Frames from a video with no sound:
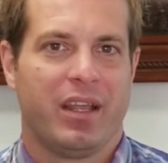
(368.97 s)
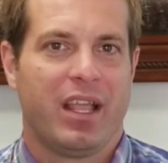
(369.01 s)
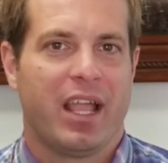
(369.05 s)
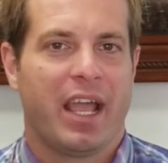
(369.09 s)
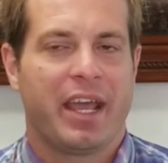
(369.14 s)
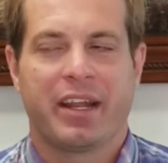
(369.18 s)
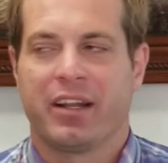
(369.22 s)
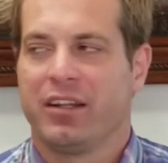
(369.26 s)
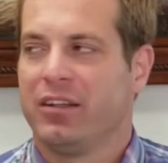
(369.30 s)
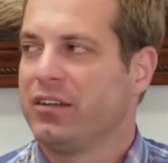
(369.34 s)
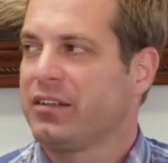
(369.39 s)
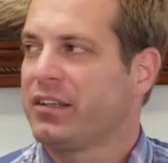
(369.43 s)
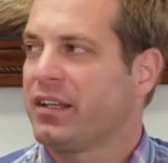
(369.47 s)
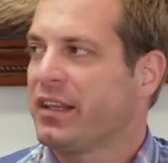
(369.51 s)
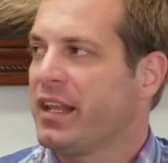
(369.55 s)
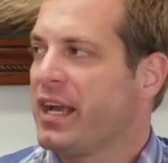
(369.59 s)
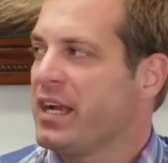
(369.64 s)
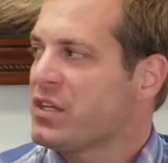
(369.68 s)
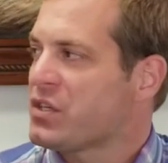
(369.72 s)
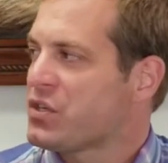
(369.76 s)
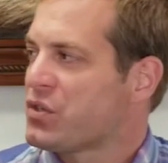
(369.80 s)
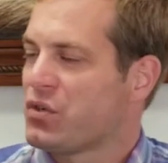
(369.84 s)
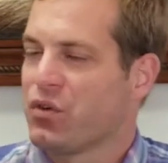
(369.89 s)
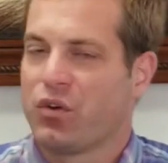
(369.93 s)
And I looked at
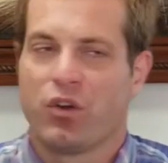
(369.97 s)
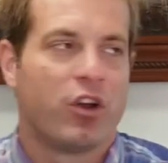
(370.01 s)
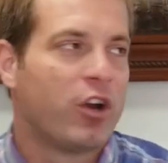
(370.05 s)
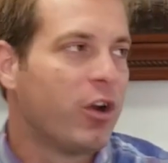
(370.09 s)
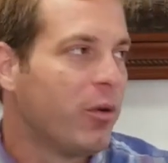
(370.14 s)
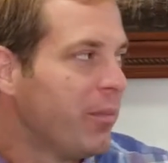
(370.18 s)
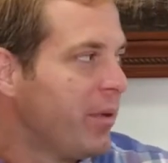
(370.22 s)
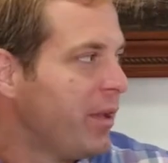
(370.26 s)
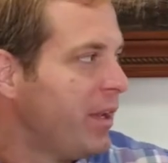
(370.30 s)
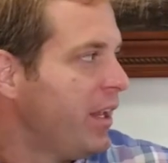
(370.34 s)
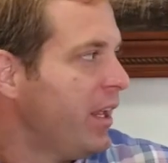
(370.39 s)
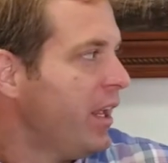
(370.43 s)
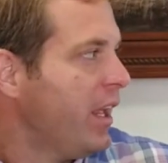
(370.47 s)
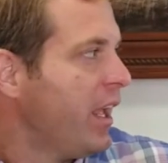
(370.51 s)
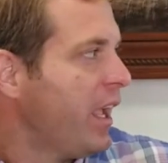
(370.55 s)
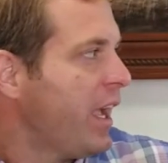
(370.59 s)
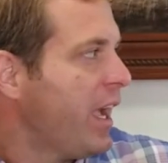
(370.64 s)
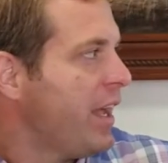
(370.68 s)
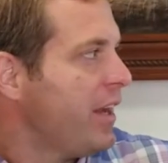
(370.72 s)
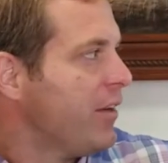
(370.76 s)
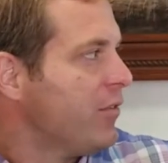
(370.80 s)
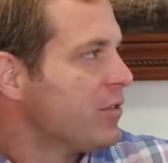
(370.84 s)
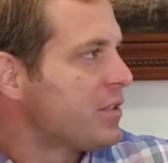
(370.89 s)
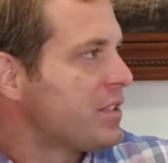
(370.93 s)
that storm, and
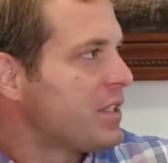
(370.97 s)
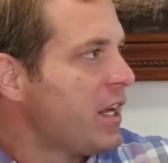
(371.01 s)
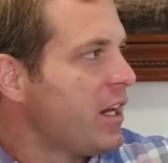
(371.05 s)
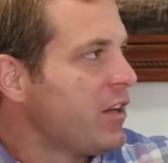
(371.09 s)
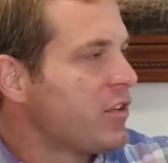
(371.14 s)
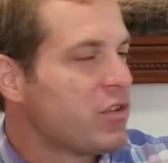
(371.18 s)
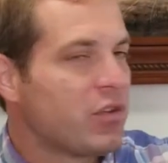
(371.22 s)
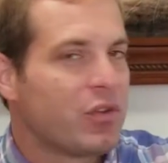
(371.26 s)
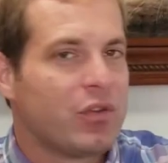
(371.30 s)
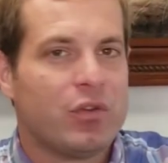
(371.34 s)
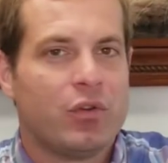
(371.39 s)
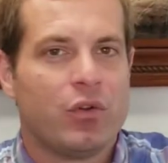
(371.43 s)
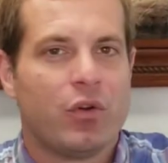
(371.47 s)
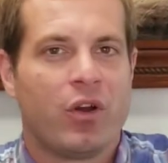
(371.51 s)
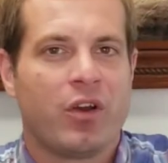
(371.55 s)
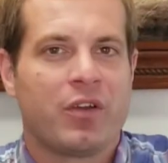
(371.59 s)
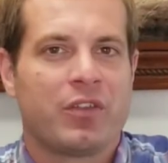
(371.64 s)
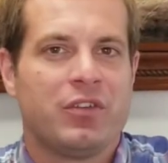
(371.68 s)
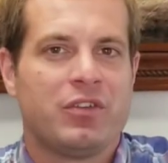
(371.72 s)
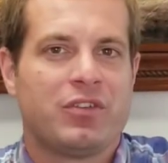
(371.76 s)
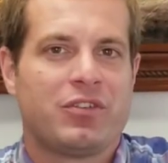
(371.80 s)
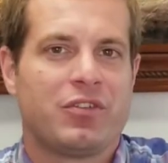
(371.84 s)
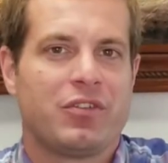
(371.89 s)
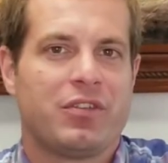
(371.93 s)
it was there to the
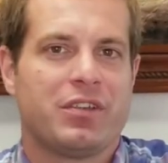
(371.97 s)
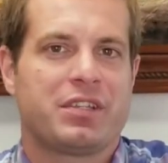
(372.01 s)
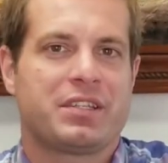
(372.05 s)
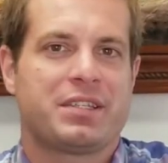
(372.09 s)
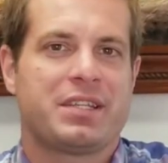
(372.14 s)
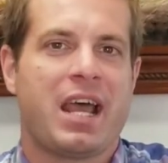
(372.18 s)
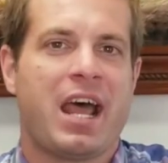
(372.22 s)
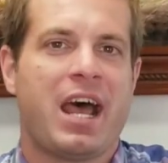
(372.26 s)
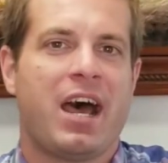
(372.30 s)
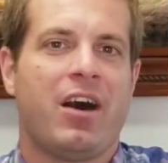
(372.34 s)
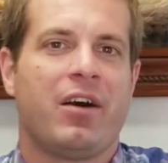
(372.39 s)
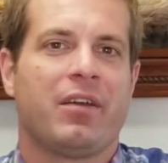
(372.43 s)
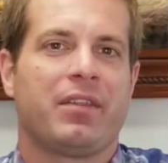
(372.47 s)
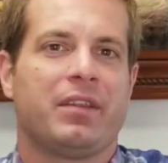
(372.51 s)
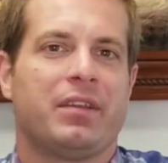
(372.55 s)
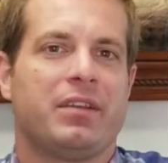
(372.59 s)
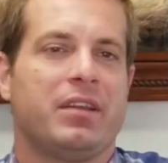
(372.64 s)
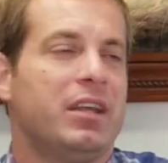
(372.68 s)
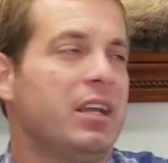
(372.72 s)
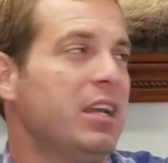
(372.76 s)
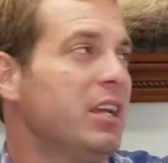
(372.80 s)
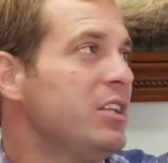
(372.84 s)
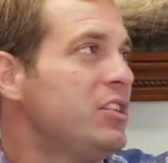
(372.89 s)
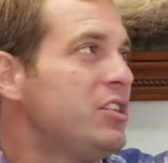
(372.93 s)
north and to the south,
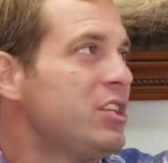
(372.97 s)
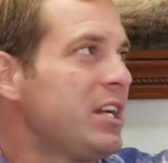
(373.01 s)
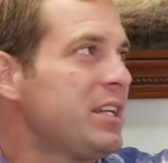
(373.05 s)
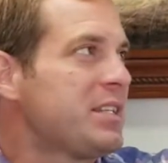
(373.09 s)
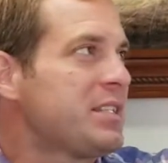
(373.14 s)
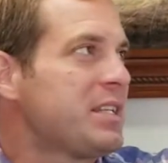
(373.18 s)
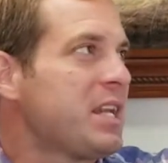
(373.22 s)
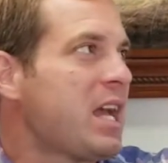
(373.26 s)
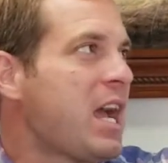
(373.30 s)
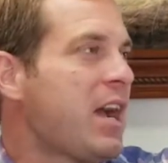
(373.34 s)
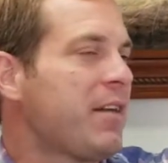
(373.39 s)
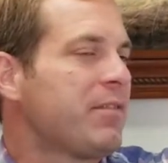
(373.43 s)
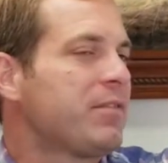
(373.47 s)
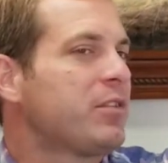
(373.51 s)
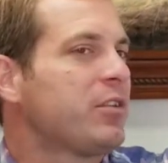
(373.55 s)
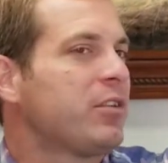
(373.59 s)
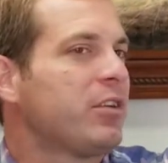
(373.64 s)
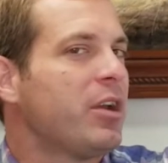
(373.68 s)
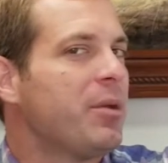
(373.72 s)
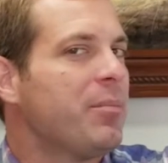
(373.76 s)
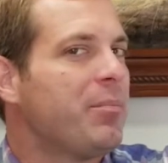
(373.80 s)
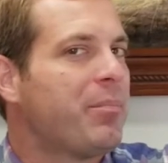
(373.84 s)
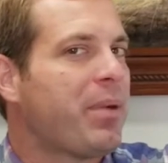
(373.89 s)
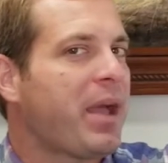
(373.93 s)
and just after
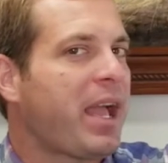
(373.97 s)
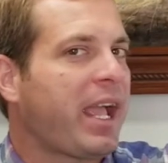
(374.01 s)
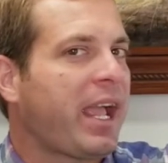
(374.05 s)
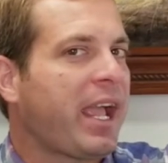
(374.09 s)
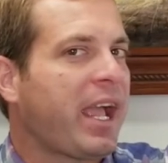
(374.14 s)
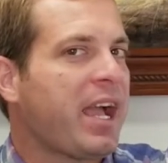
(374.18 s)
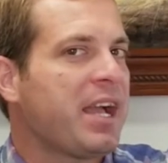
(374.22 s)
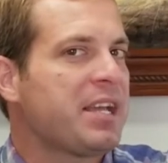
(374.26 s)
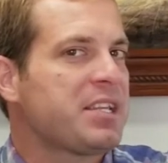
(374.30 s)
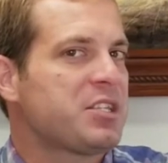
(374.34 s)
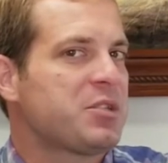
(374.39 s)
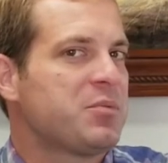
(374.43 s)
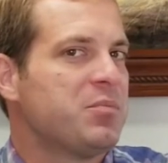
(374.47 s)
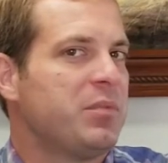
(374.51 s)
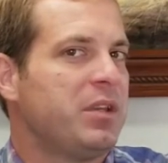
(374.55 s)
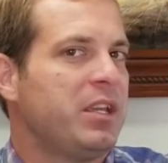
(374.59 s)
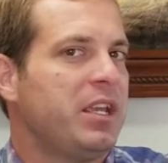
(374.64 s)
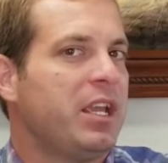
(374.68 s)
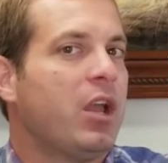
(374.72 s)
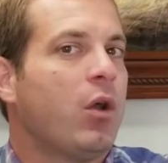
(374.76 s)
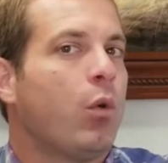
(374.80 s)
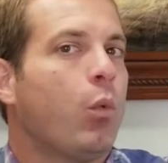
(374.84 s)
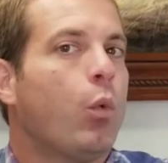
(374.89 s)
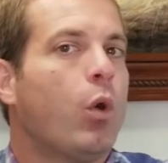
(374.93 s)
it passed
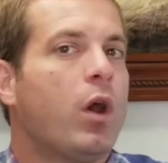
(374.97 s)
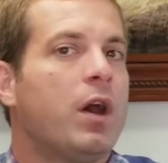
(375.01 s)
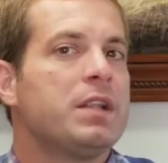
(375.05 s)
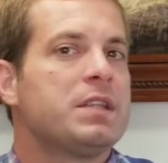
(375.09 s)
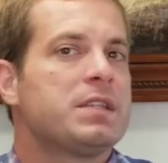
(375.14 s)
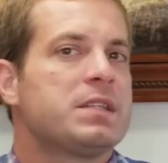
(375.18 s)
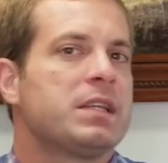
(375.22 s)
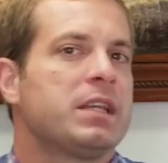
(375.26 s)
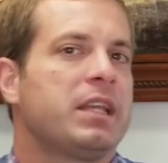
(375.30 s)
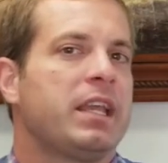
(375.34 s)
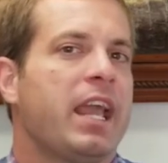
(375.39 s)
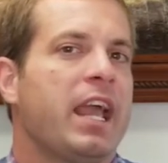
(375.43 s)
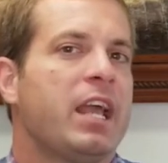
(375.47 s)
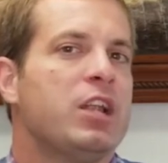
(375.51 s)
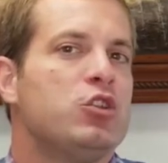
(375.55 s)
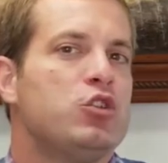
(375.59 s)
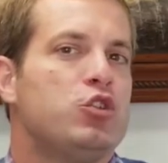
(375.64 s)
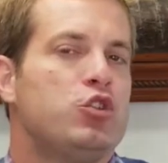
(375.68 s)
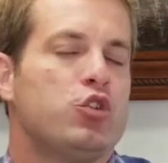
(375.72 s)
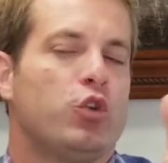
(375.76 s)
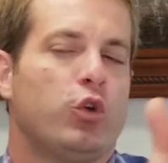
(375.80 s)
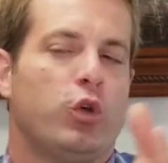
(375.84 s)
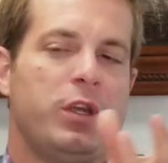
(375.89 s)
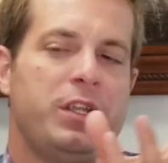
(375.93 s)
me, it once again
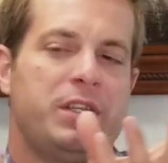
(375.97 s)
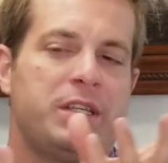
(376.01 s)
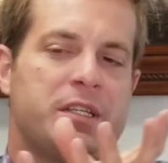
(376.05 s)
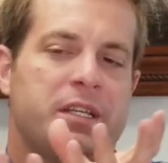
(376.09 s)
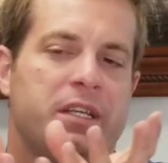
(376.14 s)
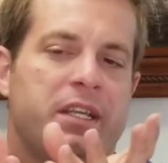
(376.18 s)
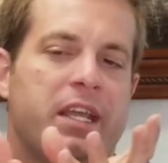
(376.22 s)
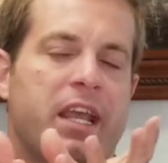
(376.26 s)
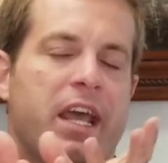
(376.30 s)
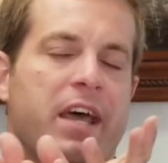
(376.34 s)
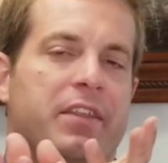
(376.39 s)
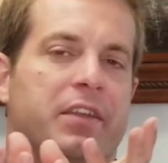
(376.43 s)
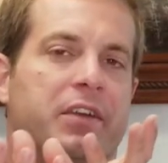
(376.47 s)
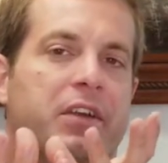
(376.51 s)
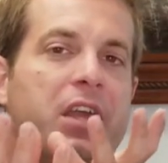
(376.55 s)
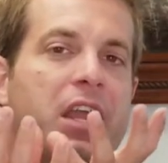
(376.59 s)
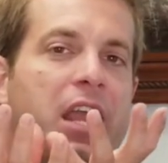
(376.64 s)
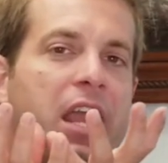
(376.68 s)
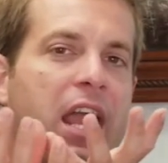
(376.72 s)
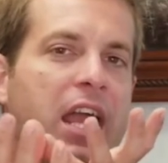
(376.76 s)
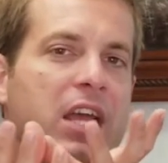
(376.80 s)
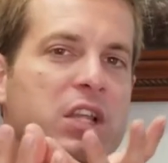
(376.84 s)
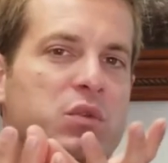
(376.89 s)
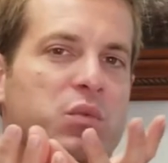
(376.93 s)
joined together
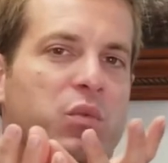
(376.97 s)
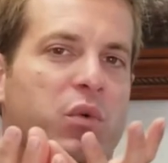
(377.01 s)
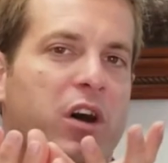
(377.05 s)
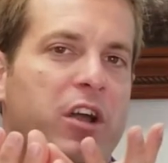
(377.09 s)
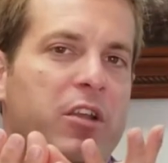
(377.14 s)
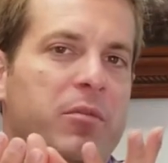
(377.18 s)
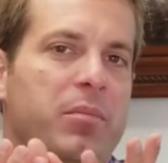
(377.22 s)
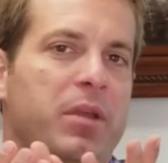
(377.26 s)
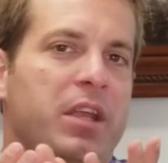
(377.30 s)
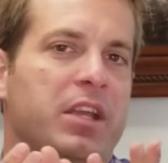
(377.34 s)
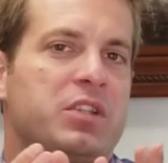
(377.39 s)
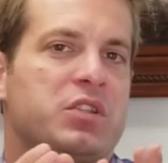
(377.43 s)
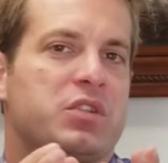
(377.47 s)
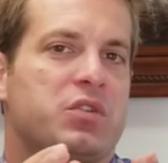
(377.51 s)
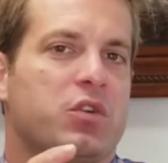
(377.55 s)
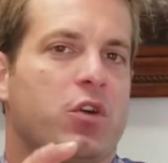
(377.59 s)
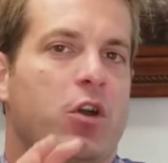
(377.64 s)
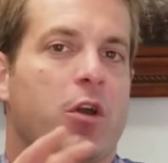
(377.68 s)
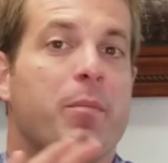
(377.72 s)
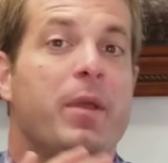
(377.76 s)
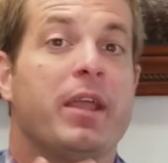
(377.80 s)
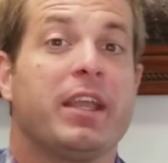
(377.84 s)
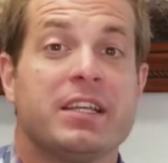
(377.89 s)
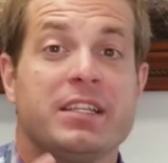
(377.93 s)
as one big
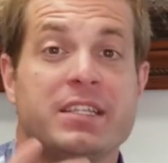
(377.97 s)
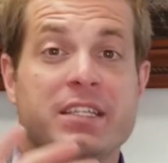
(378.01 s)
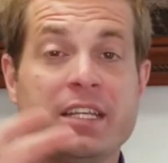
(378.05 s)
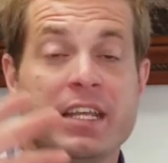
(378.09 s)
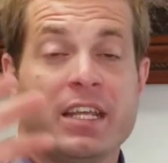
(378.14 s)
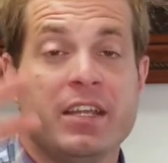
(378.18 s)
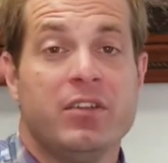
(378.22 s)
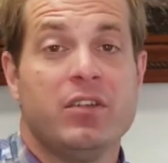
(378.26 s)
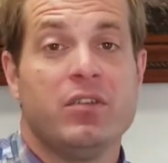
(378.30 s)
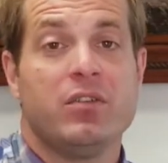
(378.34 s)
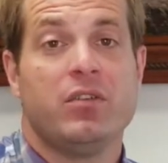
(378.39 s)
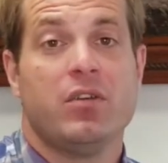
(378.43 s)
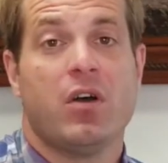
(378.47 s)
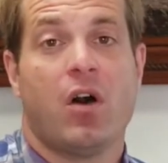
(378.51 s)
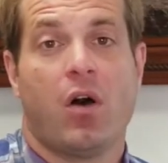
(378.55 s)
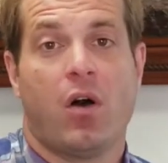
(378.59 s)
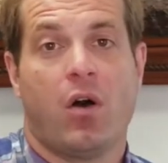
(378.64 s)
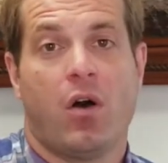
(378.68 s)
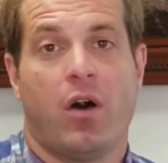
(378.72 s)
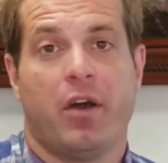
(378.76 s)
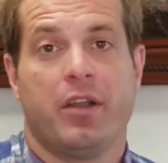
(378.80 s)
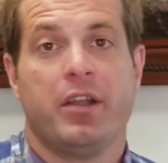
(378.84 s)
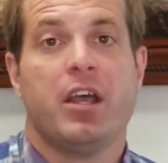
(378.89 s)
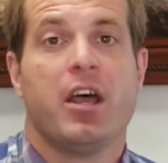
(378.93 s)
storm and continued
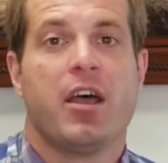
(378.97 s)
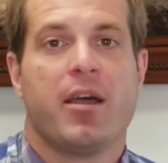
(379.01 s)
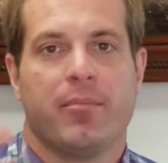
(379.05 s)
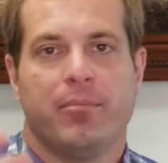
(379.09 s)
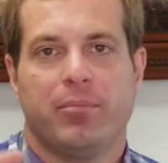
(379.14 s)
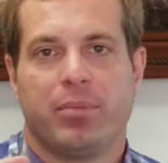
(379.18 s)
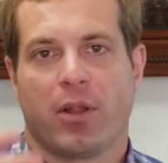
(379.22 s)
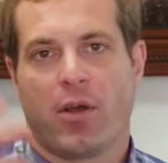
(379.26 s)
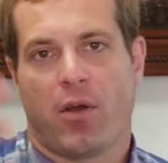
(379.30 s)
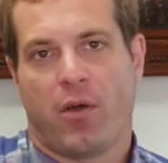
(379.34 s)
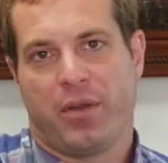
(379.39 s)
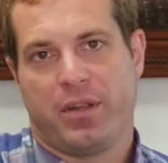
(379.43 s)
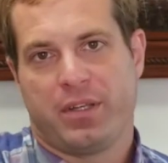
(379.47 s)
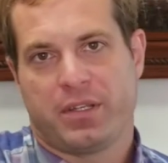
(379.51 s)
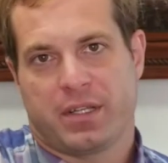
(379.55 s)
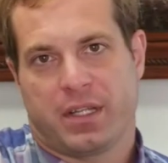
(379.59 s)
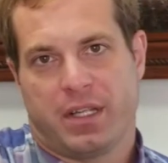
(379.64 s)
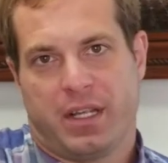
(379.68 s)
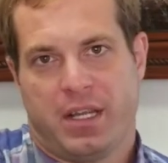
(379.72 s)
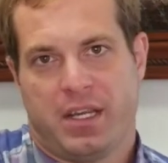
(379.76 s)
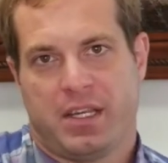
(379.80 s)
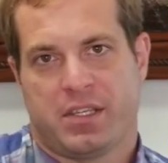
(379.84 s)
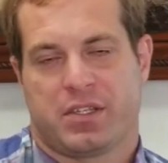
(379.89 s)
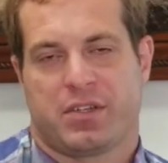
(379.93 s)
on, blowing to
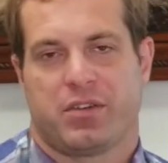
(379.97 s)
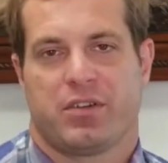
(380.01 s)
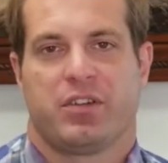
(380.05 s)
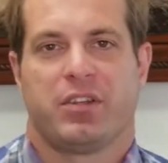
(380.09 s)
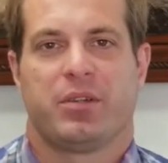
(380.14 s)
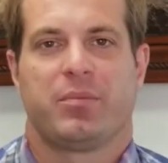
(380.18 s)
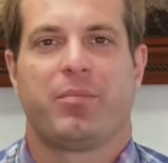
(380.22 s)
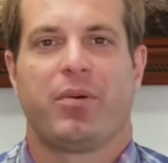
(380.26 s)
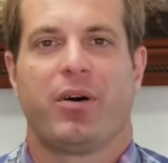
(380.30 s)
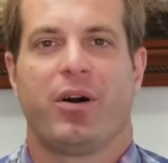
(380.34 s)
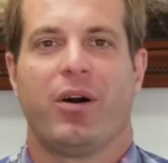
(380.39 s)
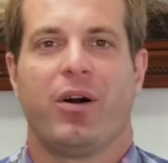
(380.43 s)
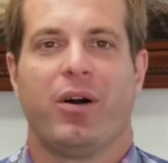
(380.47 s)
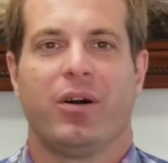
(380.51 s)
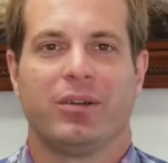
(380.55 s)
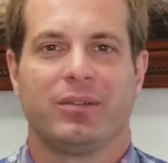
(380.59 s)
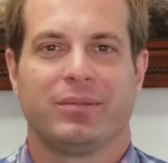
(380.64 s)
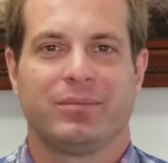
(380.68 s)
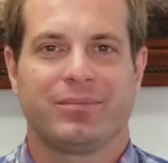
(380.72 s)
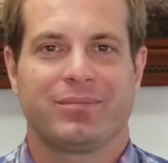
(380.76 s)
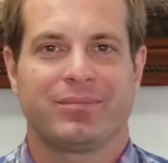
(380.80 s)
eastern Nepal.